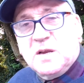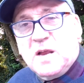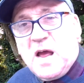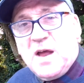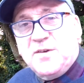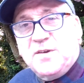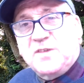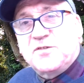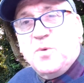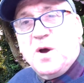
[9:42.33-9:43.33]
And
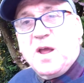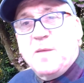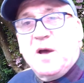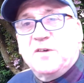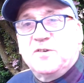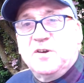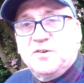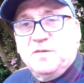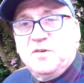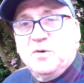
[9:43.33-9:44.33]
that's why I'm asking you
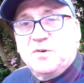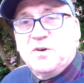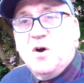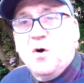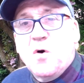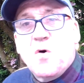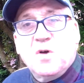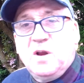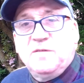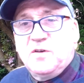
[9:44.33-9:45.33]
to view it.
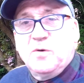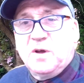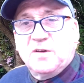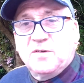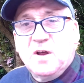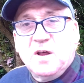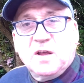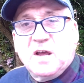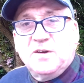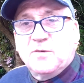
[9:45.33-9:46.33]
Only viewing it
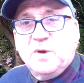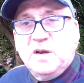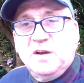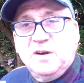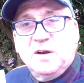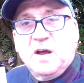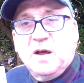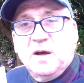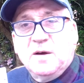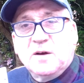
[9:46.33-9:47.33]
can
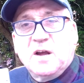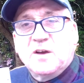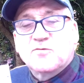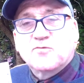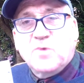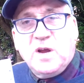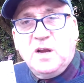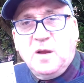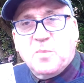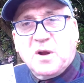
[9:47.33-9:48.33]

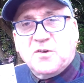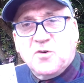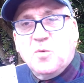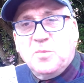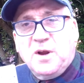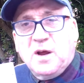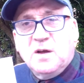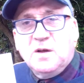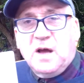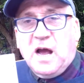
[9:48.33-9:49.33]
really bring it home to you.
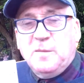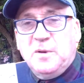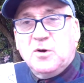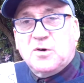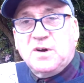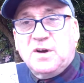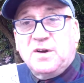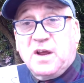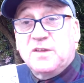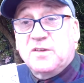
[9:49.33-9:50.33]
I'll be looking at it
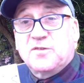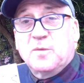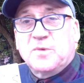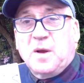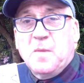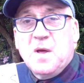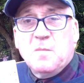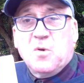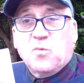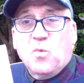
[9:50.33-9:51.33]
again at some time.
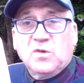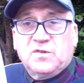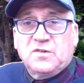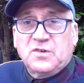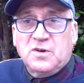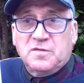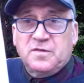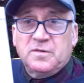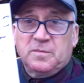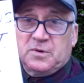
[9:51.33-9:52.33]
But once is enough.
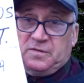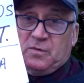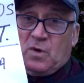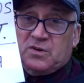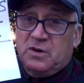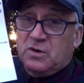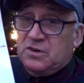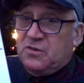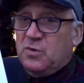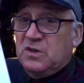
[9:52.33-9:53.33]
But if you want to look at
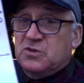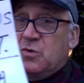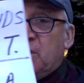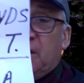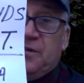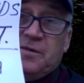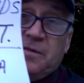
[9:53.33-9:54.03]
it twice, go ahead.